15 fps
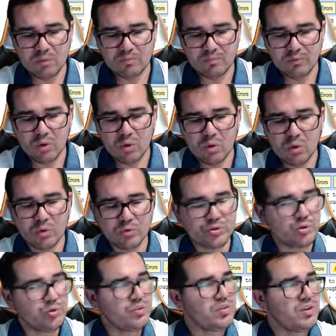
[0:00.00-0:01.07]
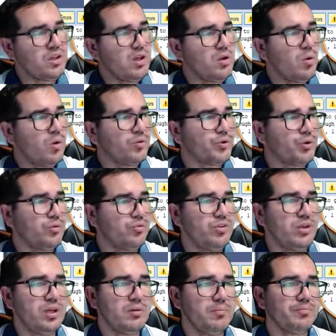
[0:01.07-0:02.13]
Control C, Control
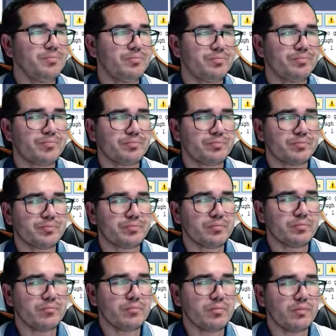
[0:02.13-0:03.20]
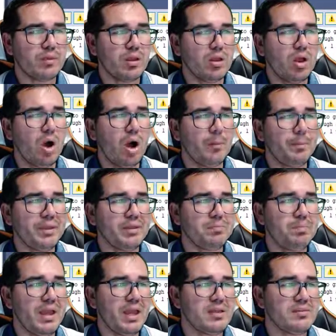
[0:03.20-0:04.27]
V, copy and
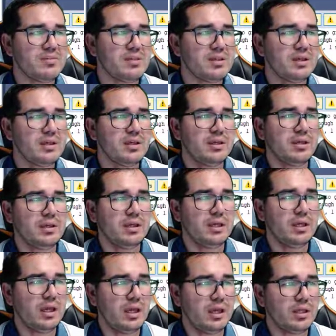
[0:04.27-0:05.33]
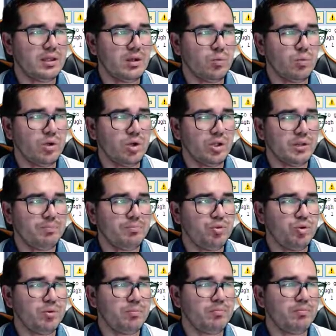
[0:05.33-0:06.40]
paste, and we're gonna
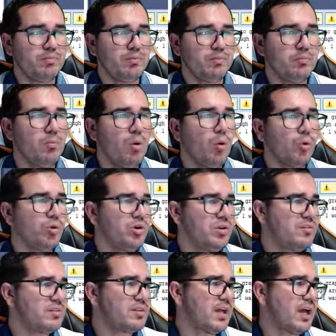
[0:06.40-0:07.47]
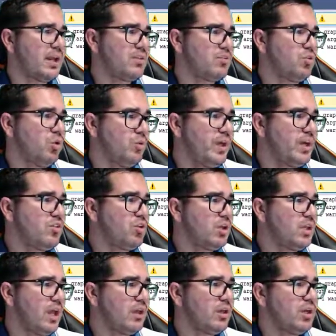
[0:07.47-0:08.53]
do motor status. So that's
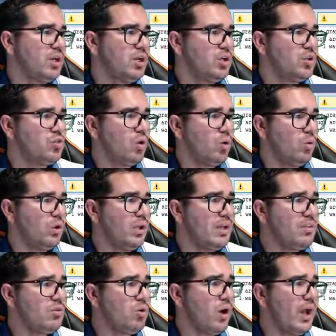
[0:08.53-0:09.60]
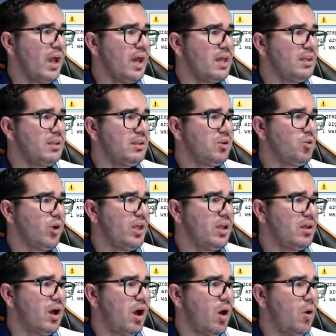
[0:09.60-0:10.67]
okay. So let's go ahead and create
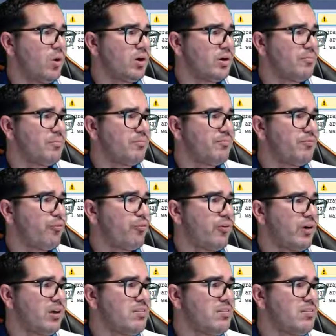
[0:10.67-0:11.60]
our first